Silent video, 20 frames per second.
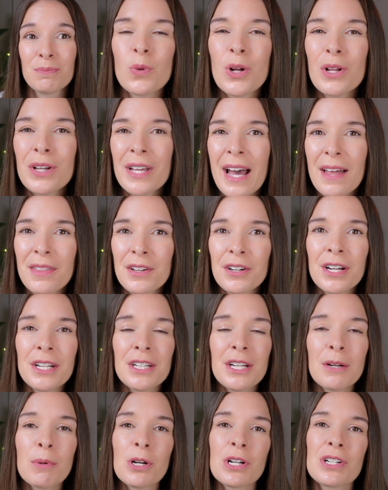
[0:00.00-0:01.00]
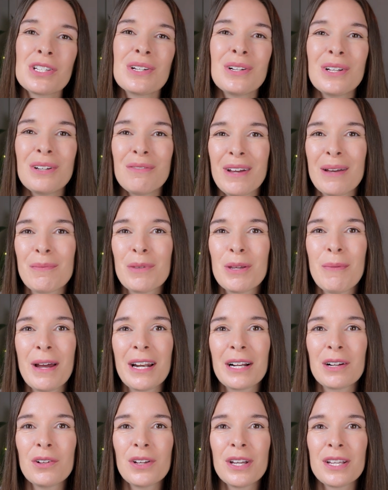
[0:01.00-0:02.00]
While gathering your personal and family
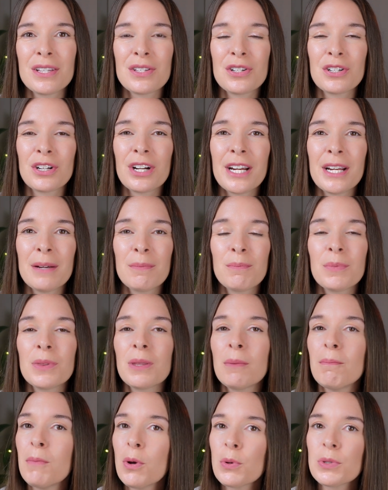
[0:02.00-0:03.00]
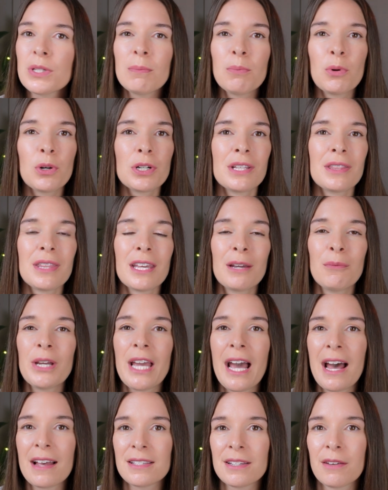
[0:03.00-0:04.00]
medical history, the most important thing we
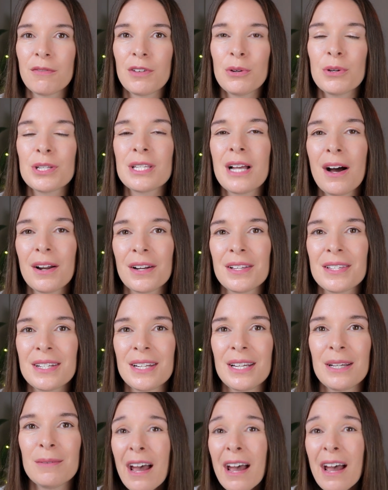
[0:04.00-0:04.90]
ask of you is honesty.